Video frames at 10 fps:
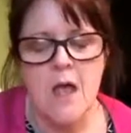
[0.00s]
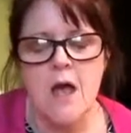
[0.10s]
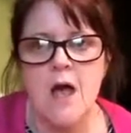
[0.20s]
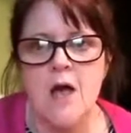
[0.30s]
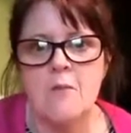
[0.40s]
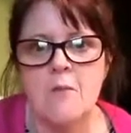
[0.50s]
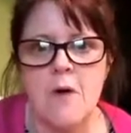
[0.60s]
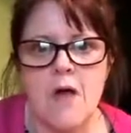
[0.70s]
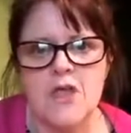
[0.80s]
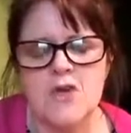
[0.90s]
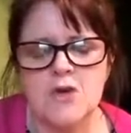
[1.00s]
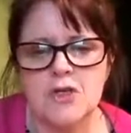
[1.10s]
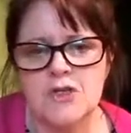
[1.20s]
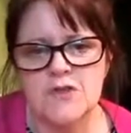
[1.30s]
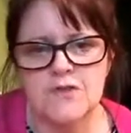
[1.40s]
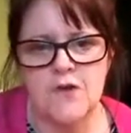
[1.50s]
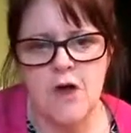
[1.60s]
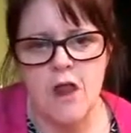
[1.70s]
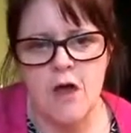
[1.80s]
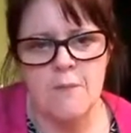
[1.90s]
but you could use
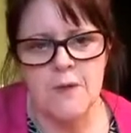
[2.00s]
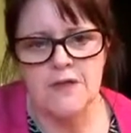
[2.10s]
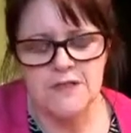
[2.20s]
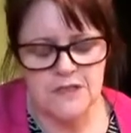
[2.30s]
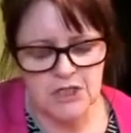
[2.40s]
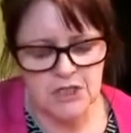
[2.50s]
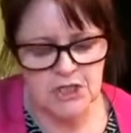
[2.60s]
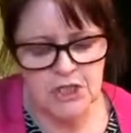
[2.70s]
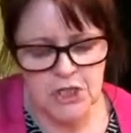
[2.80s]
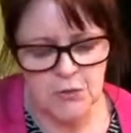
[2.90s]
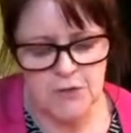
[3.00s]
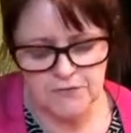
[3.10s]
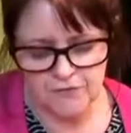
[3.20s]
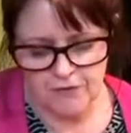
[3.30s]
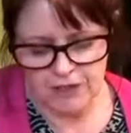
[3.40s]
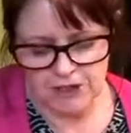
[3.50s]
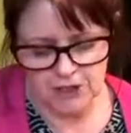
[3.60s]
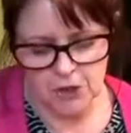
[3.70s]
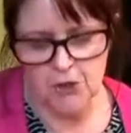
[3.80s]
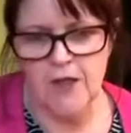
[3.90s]
Frylight because it's just used for actually
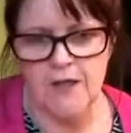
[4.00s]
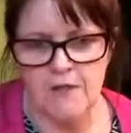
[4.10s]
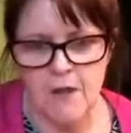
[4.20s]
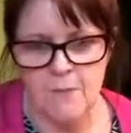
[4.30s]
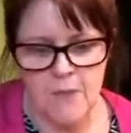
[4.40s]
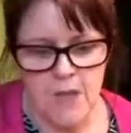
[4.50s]
cooking them.